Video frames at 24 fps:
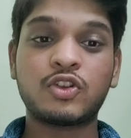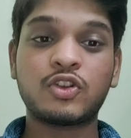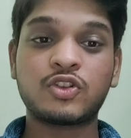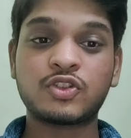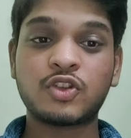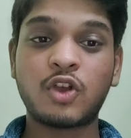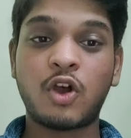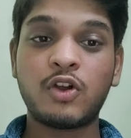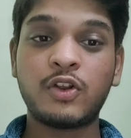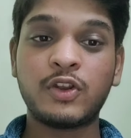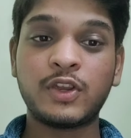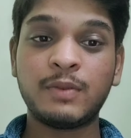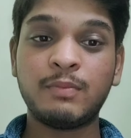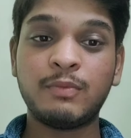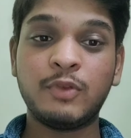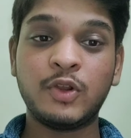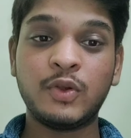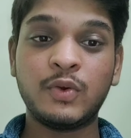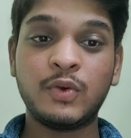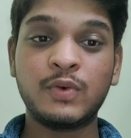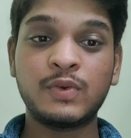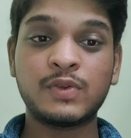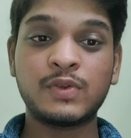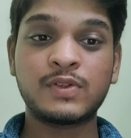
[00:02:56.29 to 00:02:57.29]
or
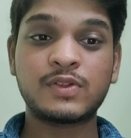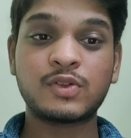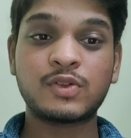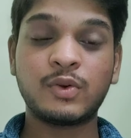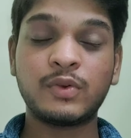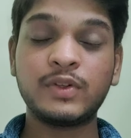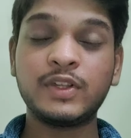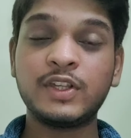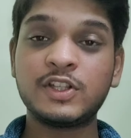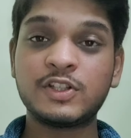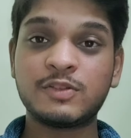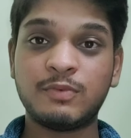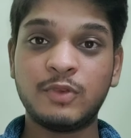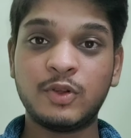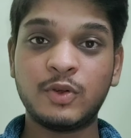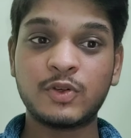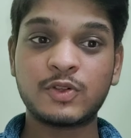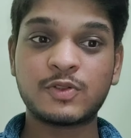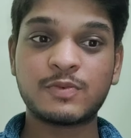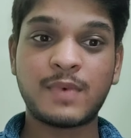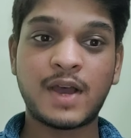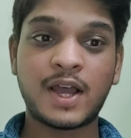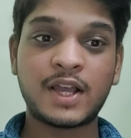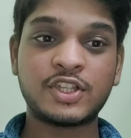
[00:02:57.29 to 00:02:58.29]
Sony's
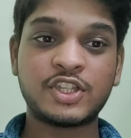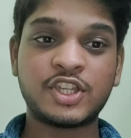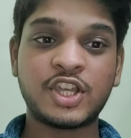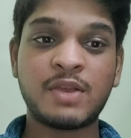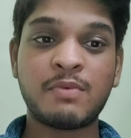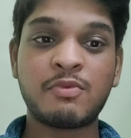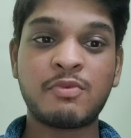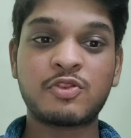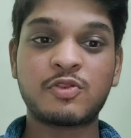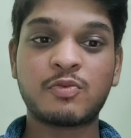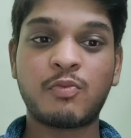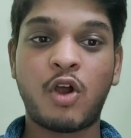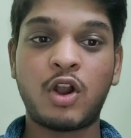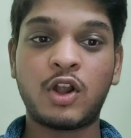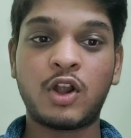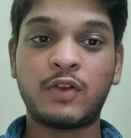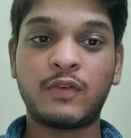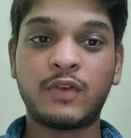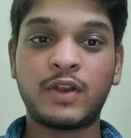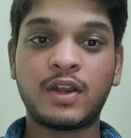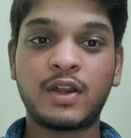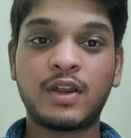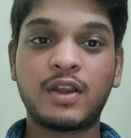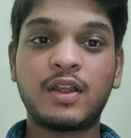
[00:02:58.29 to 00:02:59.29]
Blues by James
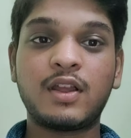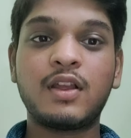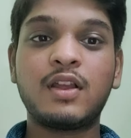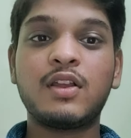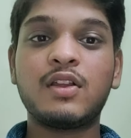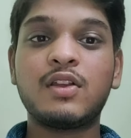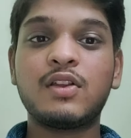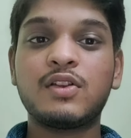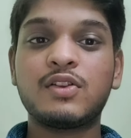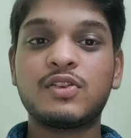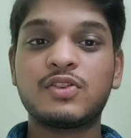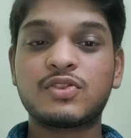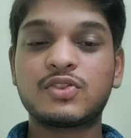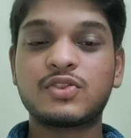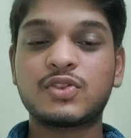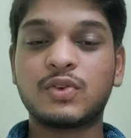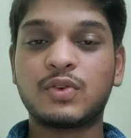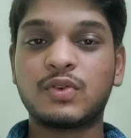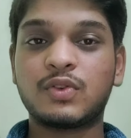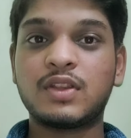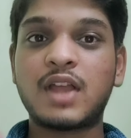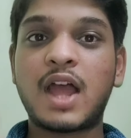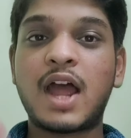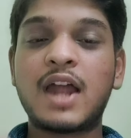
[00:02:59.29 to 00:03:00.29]
Baldwin.
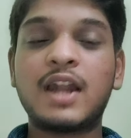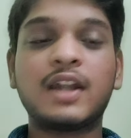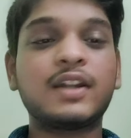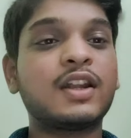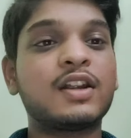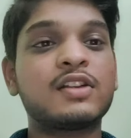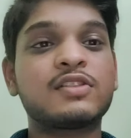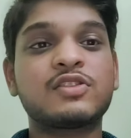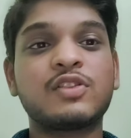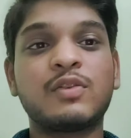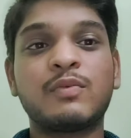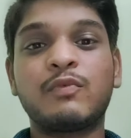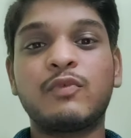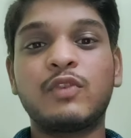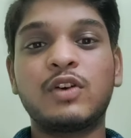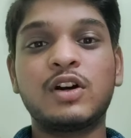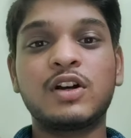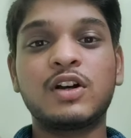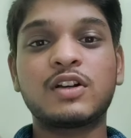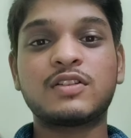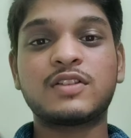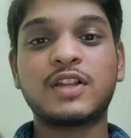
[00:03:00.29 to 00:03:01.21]
So that are some